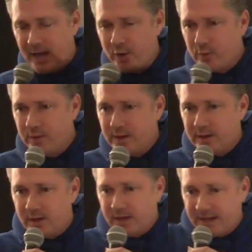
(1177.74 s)
Guy who
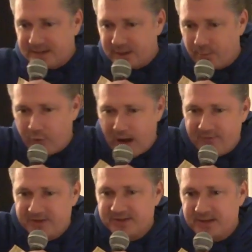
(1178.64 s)
collected the
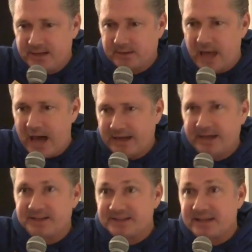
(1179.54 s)
privacy
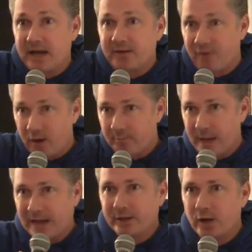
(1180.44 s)
lining inside of
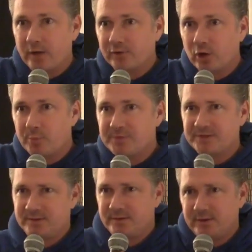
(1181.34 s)
mailing
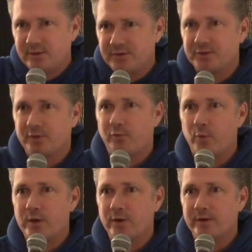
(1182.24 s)
envelopes. It's sort
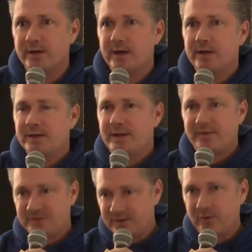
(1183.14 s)
of weird.
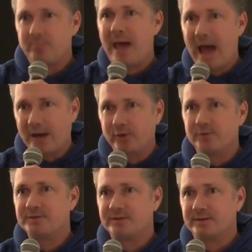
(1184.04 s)
They have different
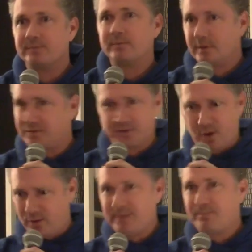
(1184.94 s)
patterns, and
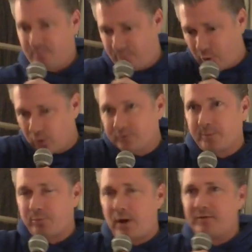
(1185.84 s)
so he
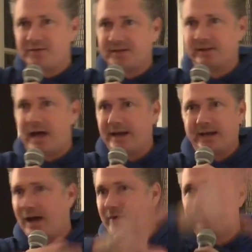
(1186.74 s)
pulled the privacy
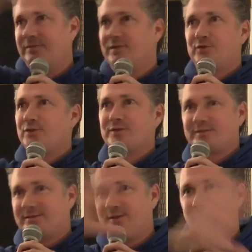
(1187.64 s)
lining out of, and it's
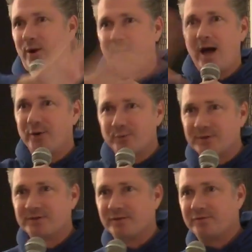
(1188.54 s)
just
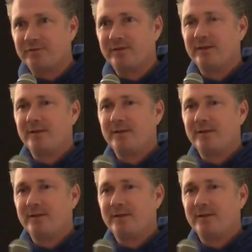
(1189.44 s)
hundreds of.